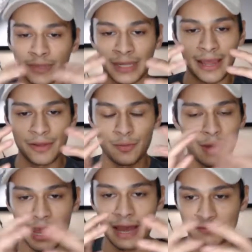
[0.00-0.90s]
And you
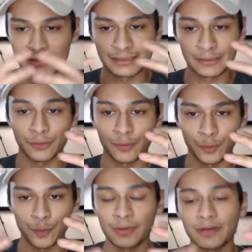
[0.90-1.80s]
have this little
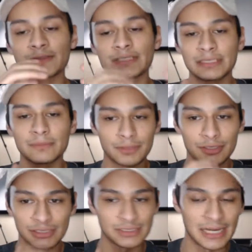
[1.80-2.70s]
group of
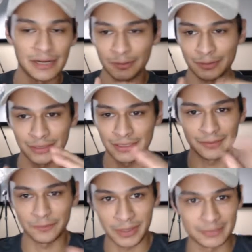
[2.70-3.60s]
similar style
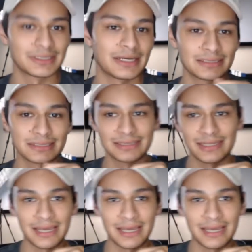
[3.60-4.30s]
looking websites.